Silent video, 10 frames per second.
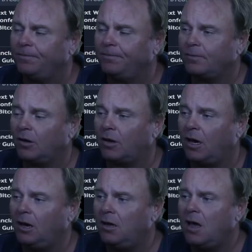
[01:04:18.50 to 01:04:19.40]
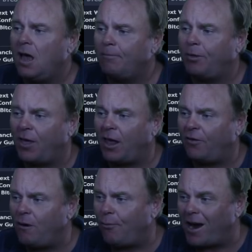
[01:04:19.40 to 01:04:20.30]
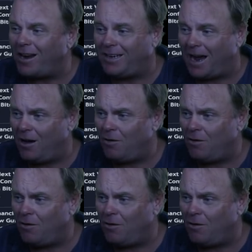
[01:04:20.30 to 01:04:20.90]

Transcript: Okay? But then if we break down